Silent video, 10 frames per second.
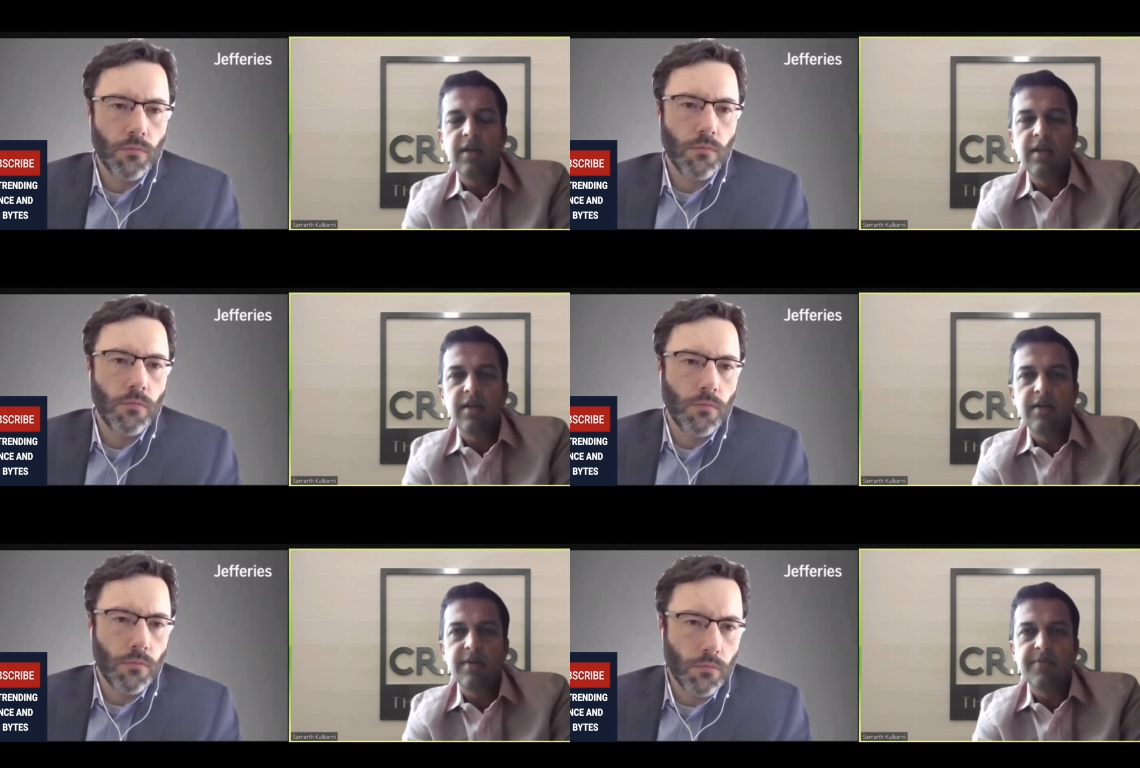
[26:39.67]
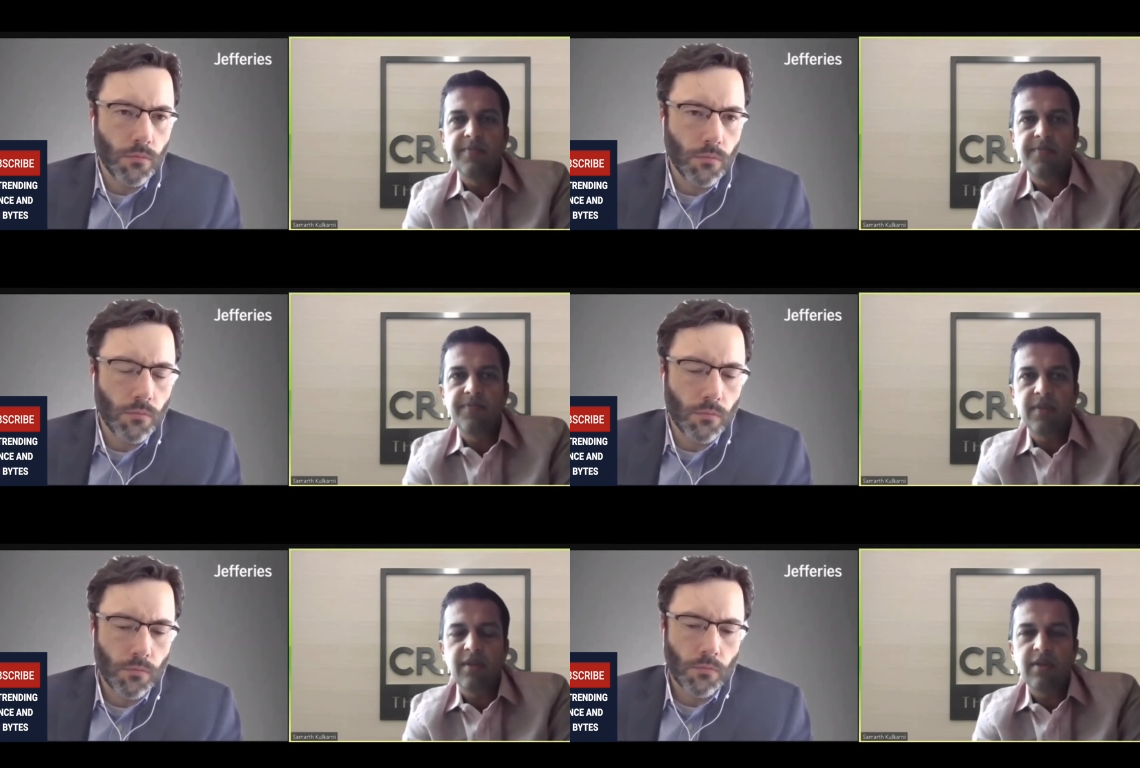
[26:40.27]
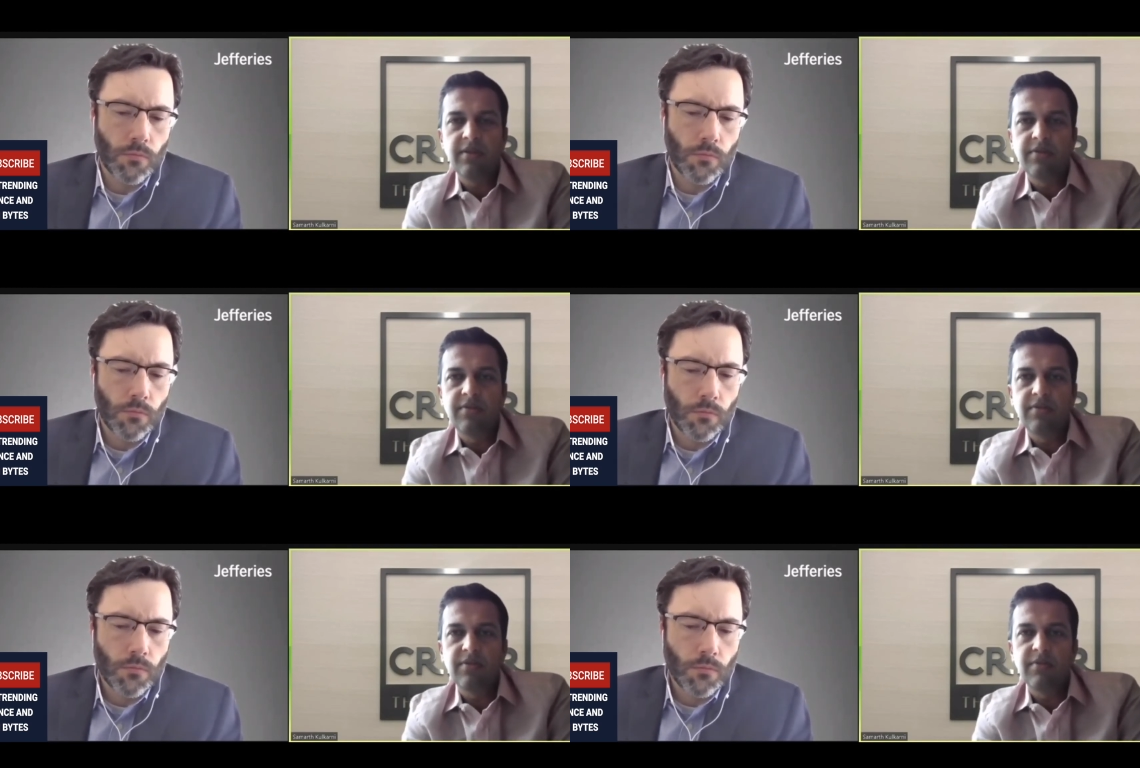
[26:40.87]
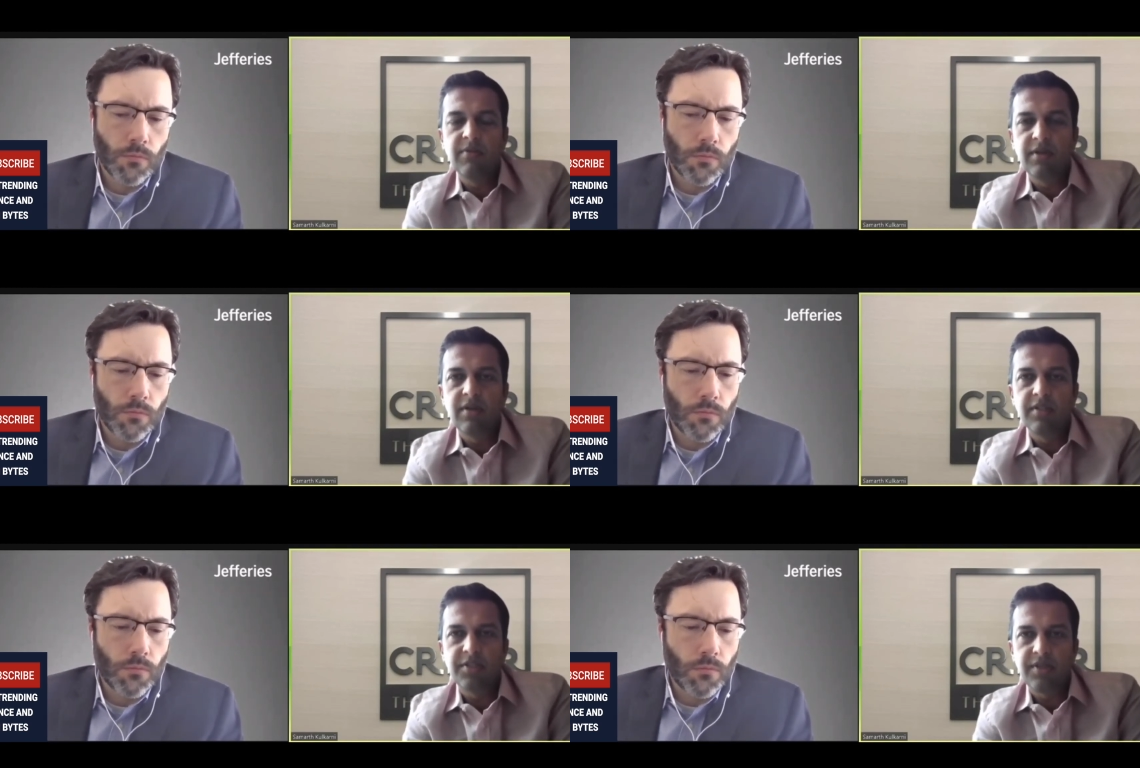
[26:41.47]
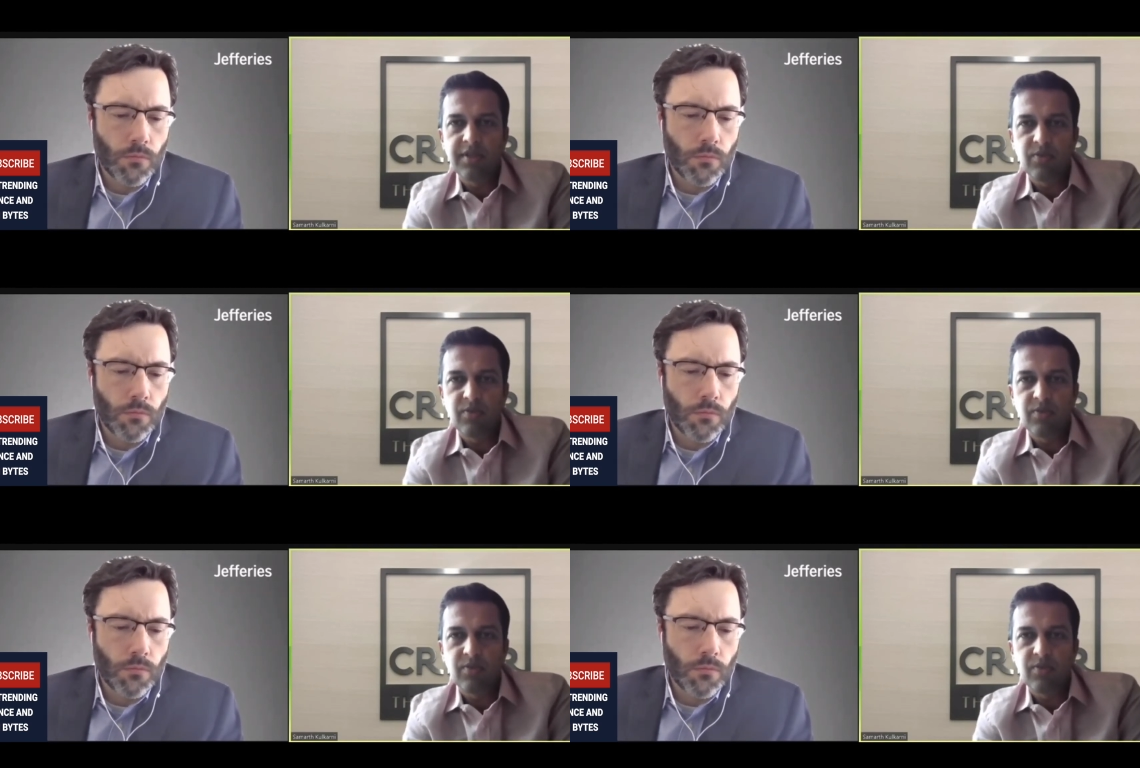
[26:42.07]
Speaker 1: Um, it's similar construct.